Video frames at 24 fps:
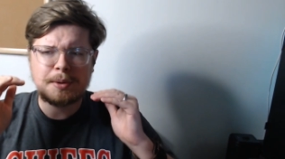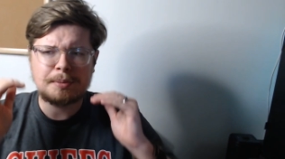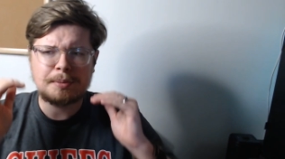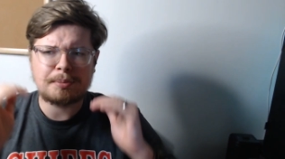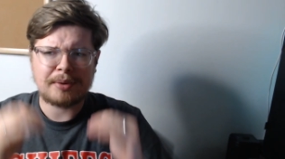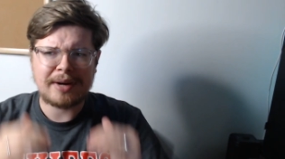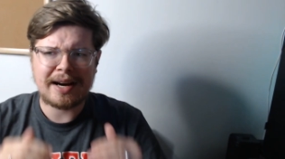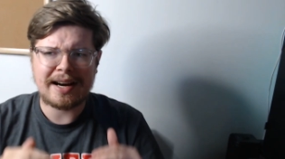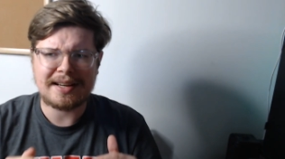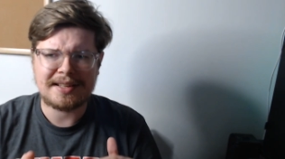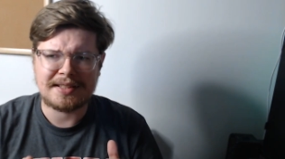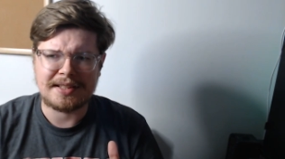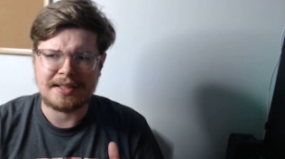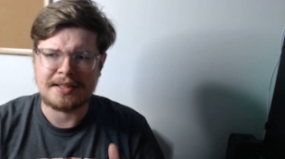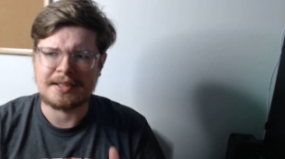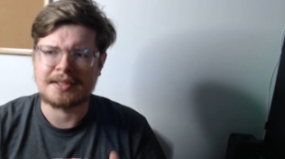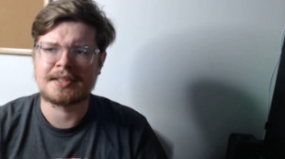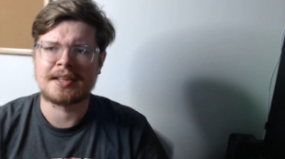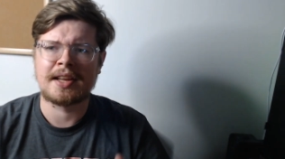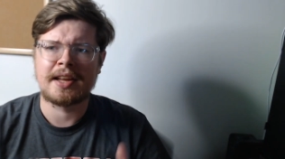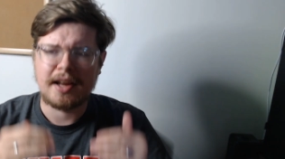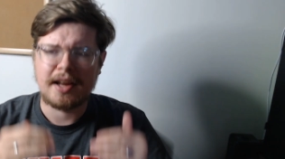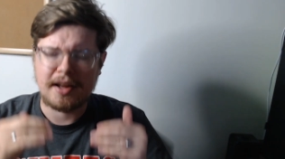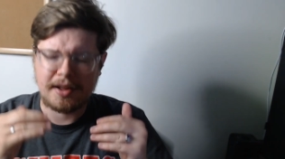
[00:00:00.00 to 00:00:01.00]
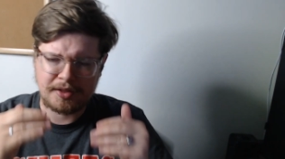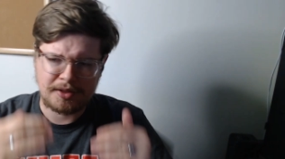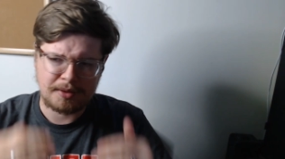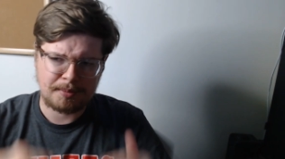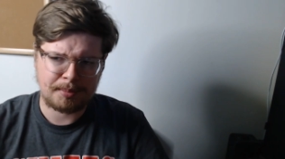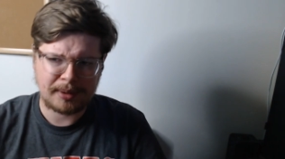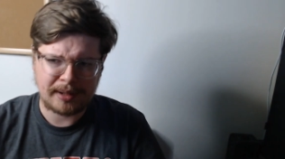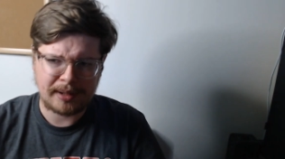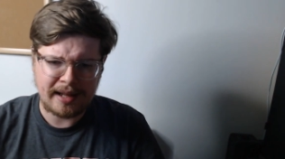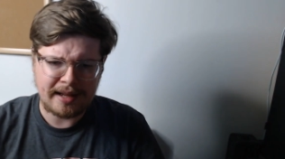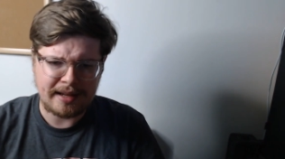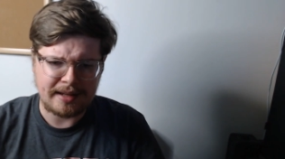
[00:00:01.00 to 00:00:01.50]
the practice and the
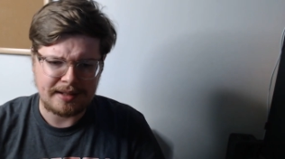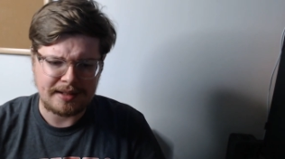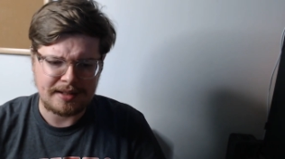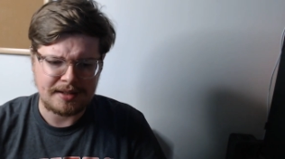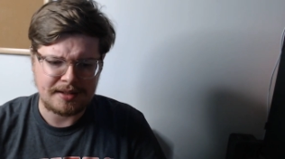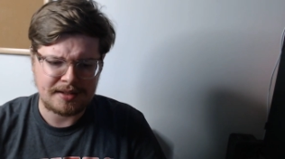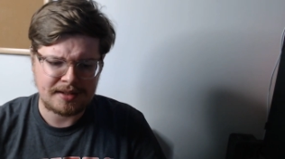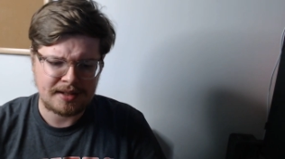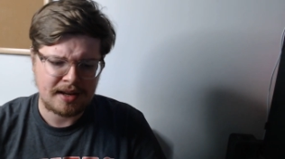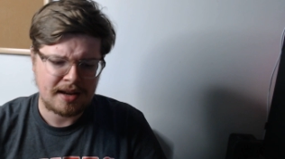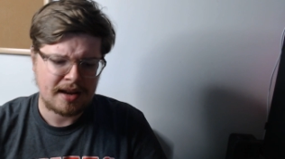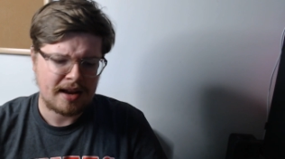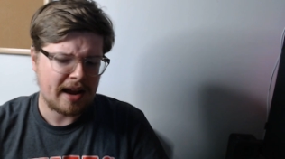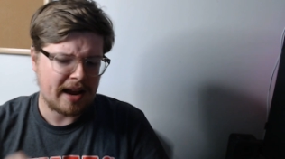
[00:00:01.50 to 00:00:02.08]
plays